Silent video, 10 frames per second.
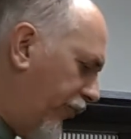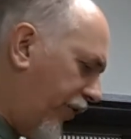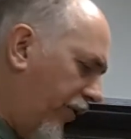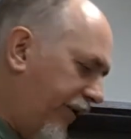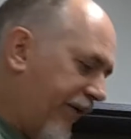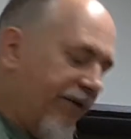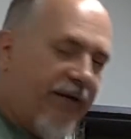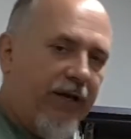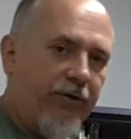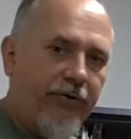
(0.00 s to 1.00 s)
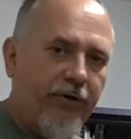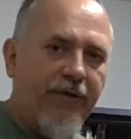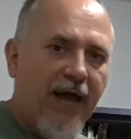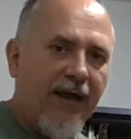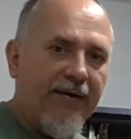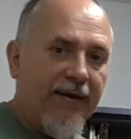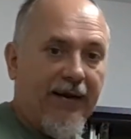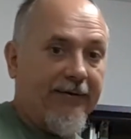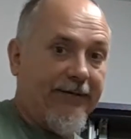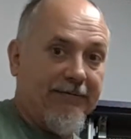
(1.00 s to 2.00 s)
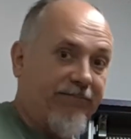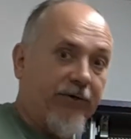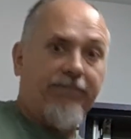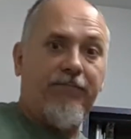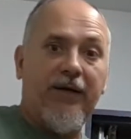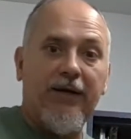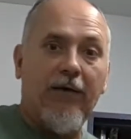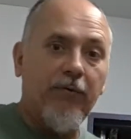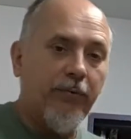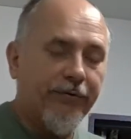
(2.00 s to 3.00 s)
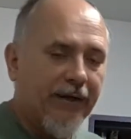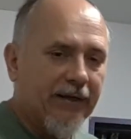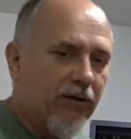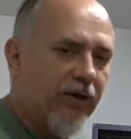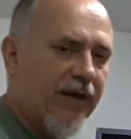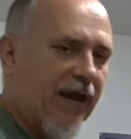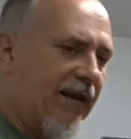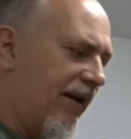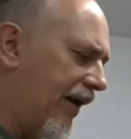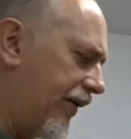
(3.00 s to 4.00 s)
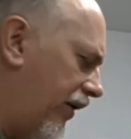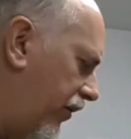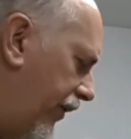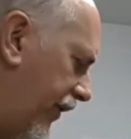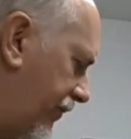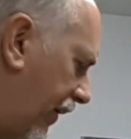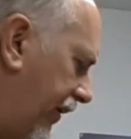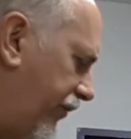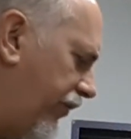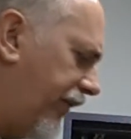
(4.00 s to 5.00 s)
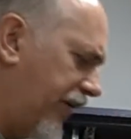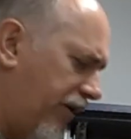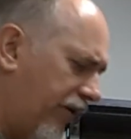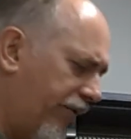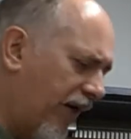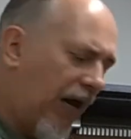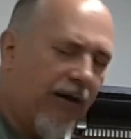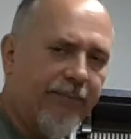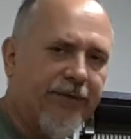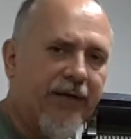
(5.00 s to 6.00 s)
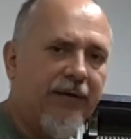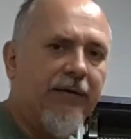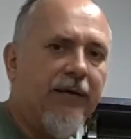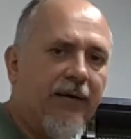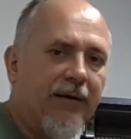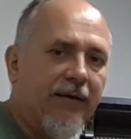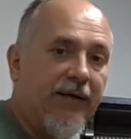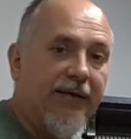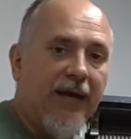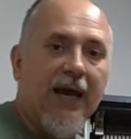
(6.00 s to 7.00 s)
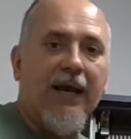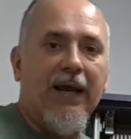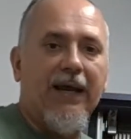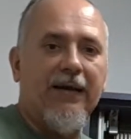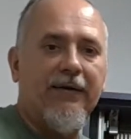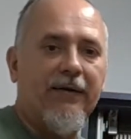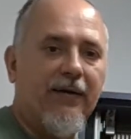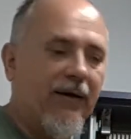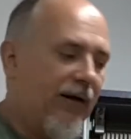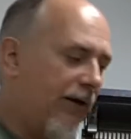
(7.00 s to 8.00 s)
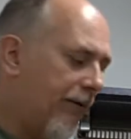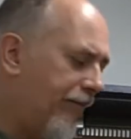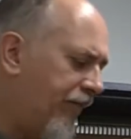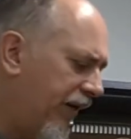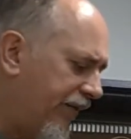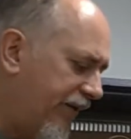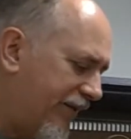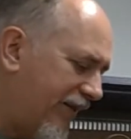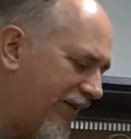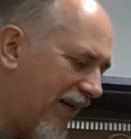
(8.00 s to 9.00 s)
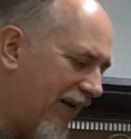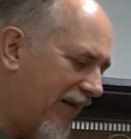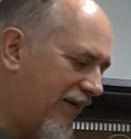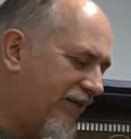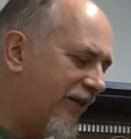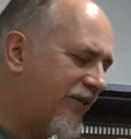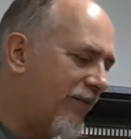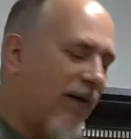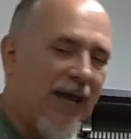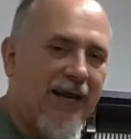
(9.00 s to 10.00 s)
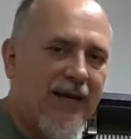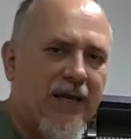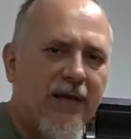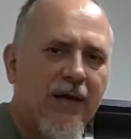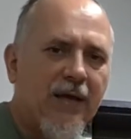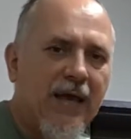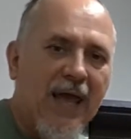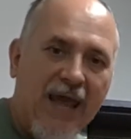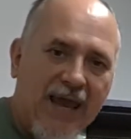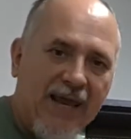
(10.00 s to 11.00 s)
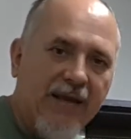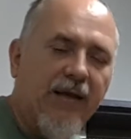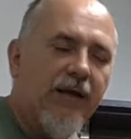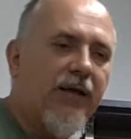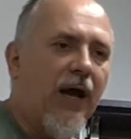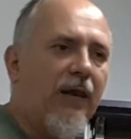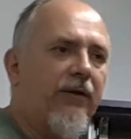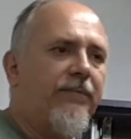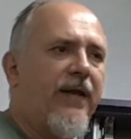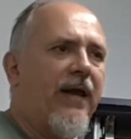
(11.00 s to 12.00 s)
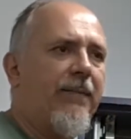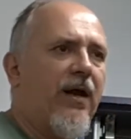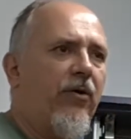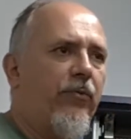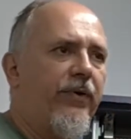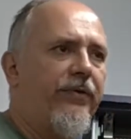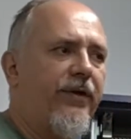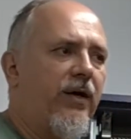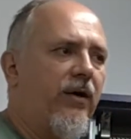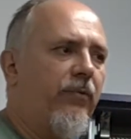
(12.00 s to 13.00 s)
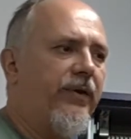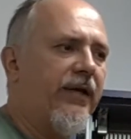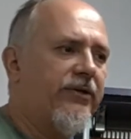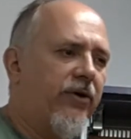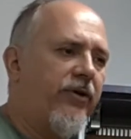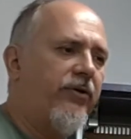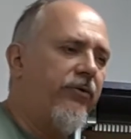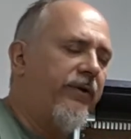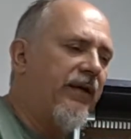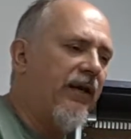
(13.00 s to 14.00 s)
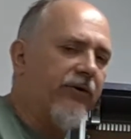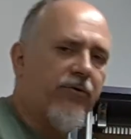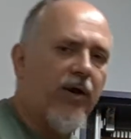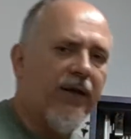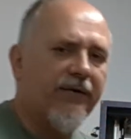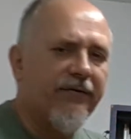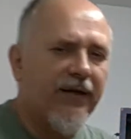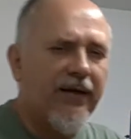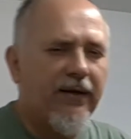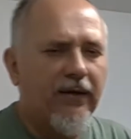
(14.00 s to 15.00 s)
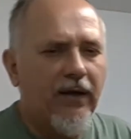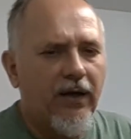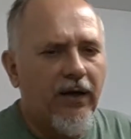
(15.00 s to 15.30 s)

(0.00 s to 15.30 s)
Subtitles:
So he said, can you do that? And I said, sure, bring it over. We'll take a look at it. And explain to him that, the Gottliebs can get out of hand. This is a System 80. Gottlieb came out with, when they started doing the electronics, they